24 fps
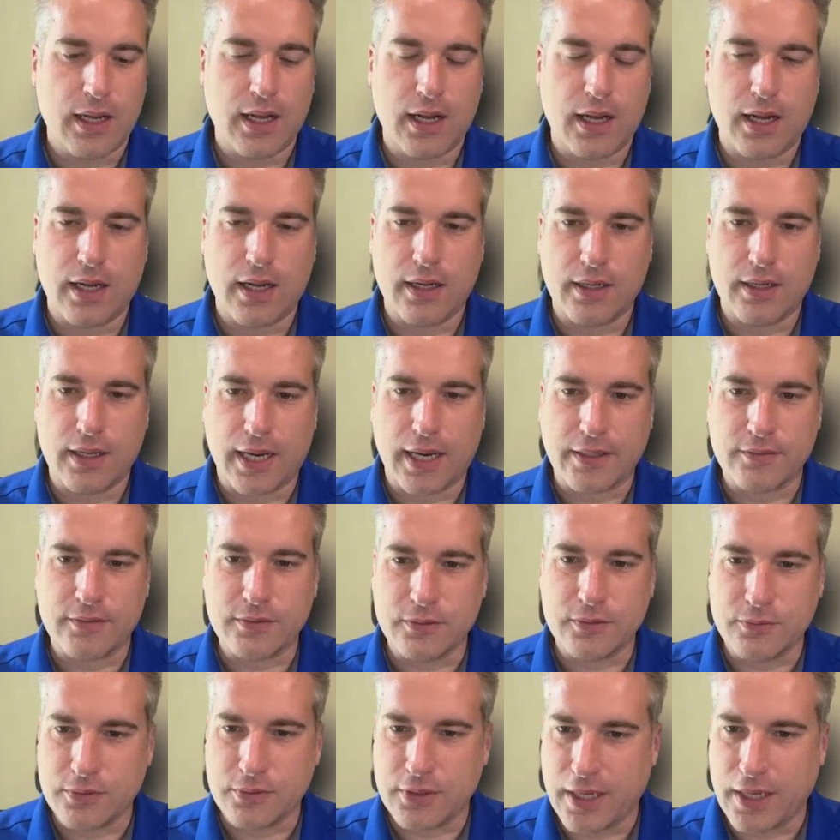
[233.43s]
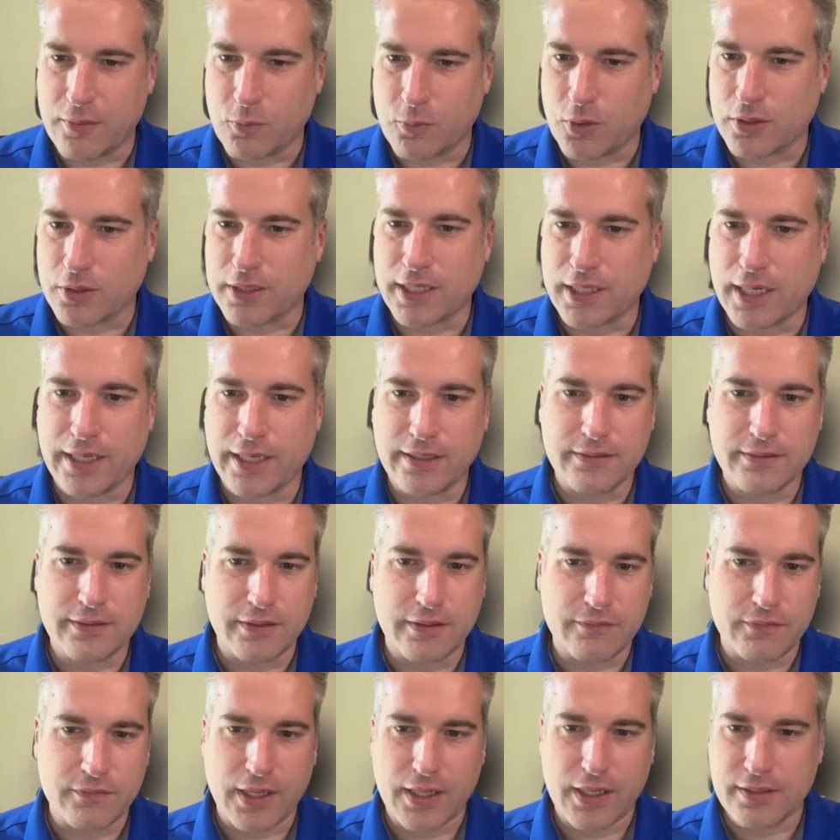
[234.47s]
I do networking
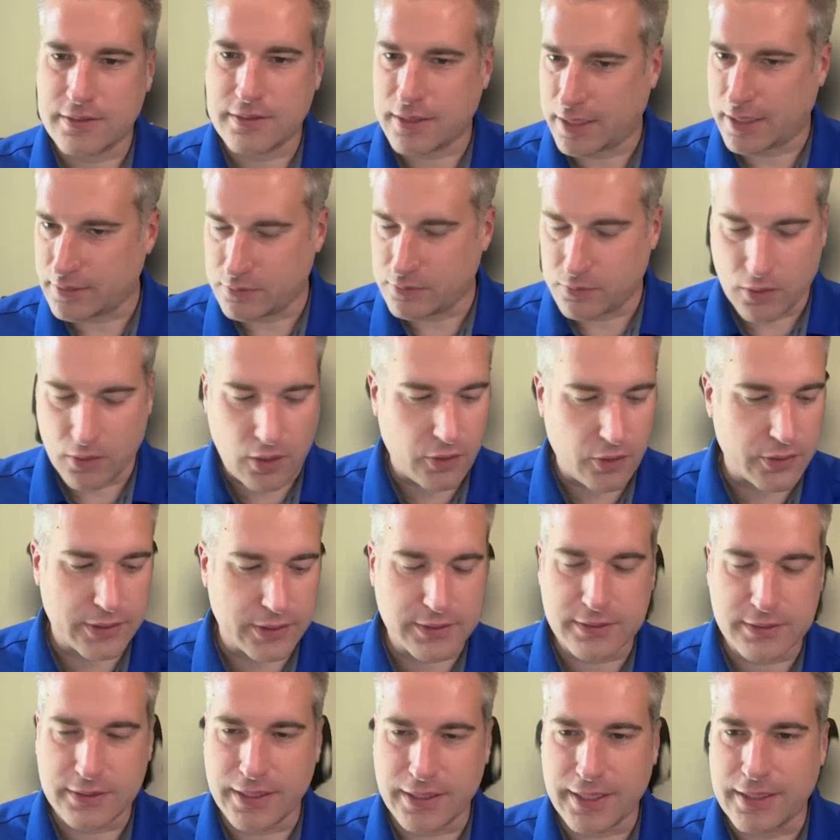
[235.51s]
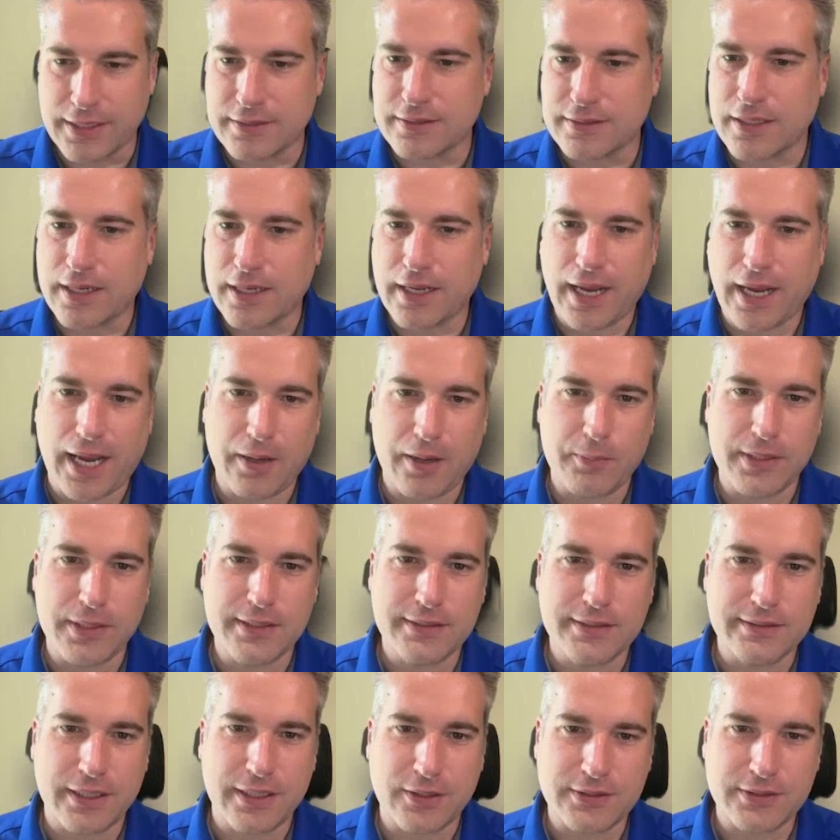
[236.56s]
events. I do all these things. How many
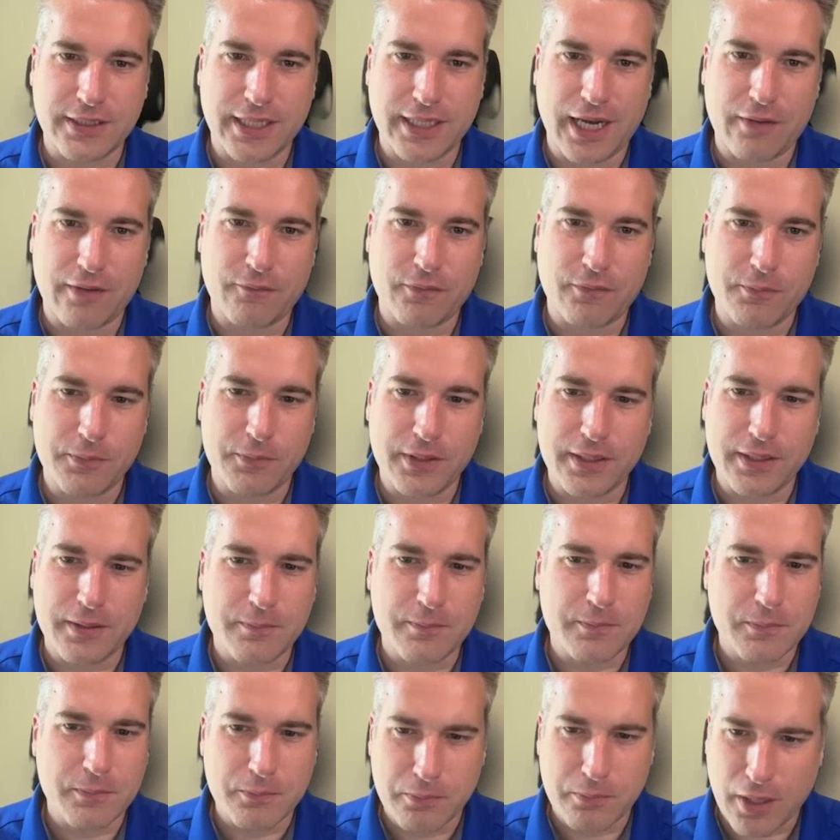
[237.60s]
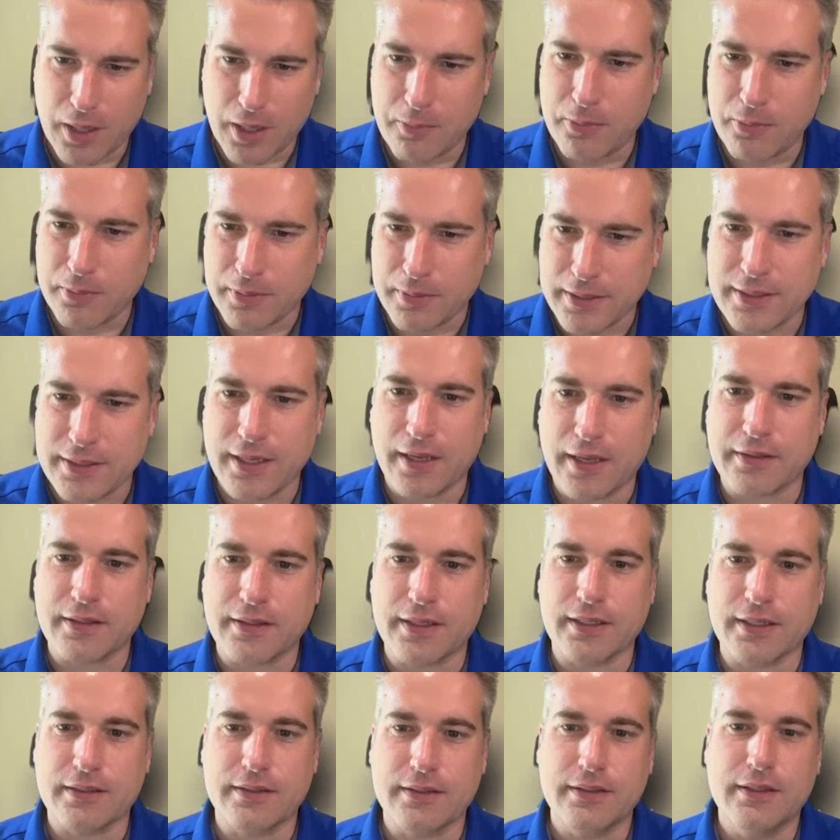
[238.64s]
sales I got from them? Probably
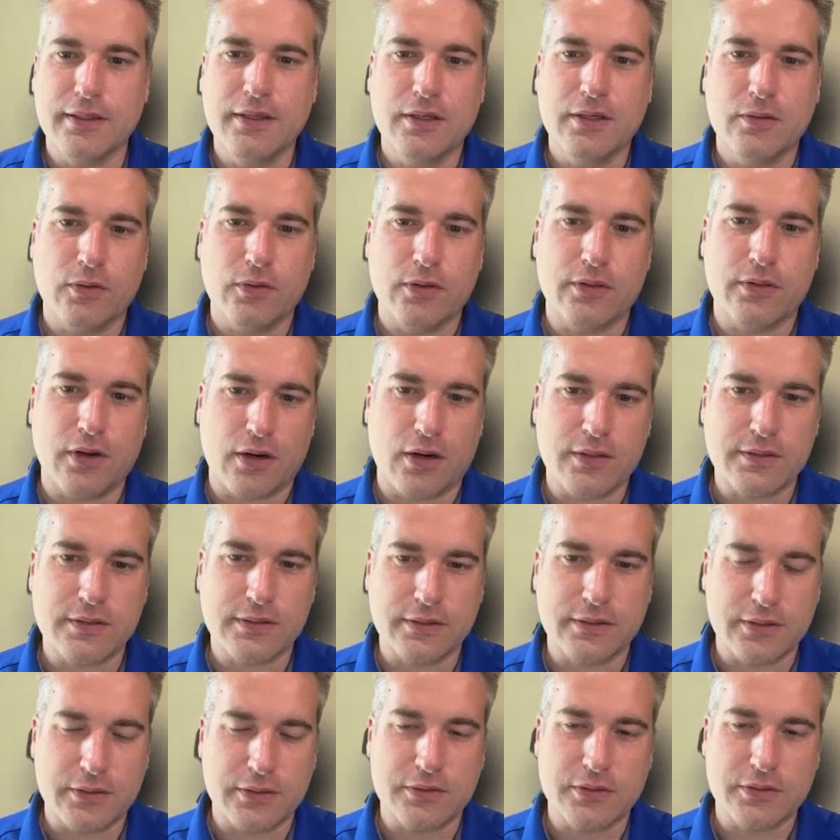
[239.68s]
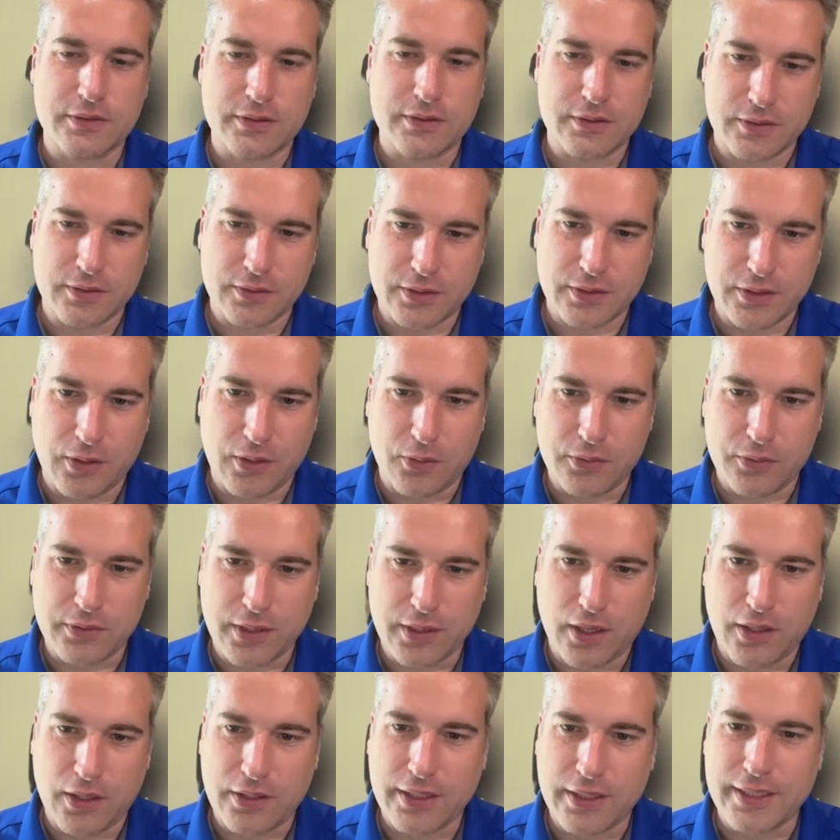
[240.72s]
nothing. With Arsenal, cold
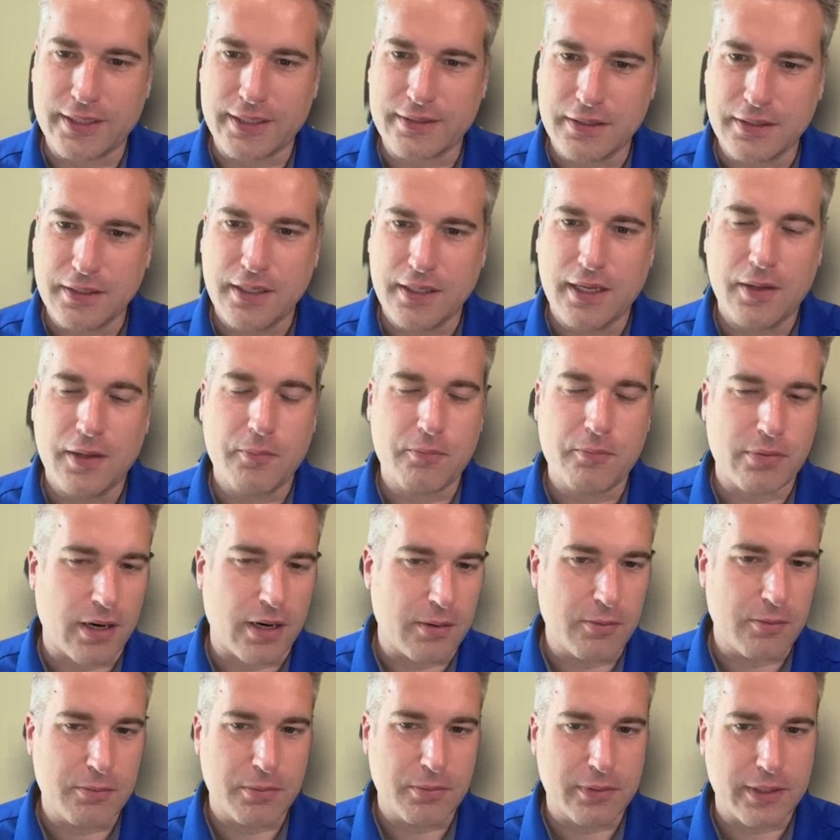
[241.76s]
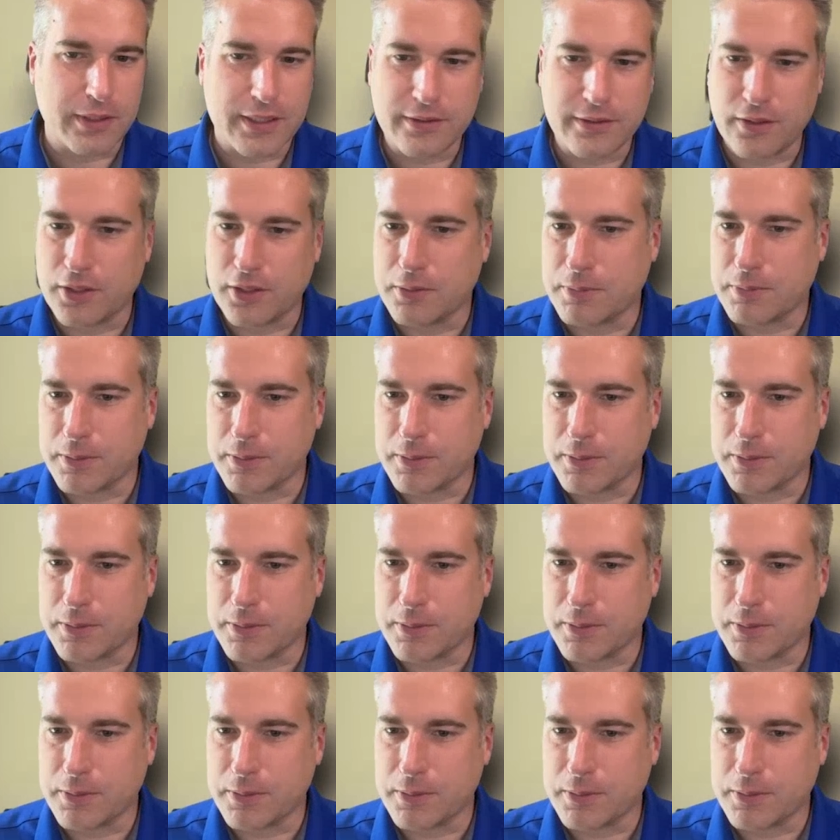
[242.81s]
calling, probably 30